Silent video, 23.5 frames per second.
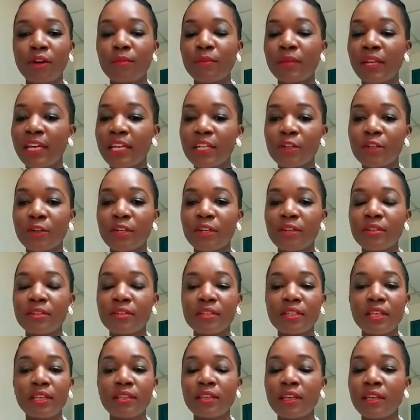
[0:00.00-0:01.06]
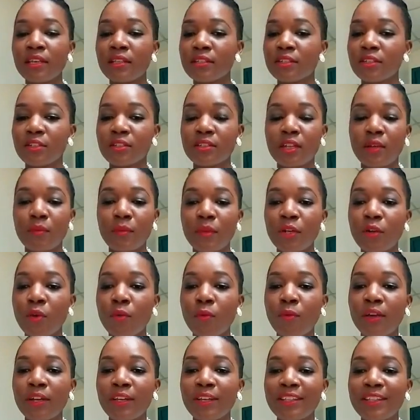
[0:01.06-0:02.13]
come later and you see this, just let me know
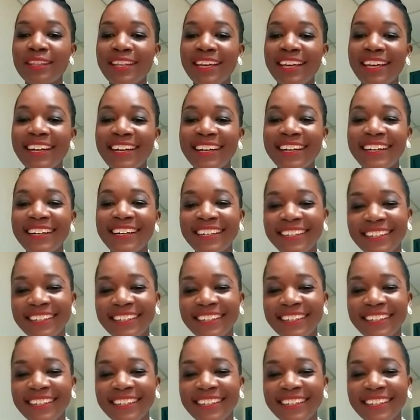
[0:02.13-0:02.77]
what you think.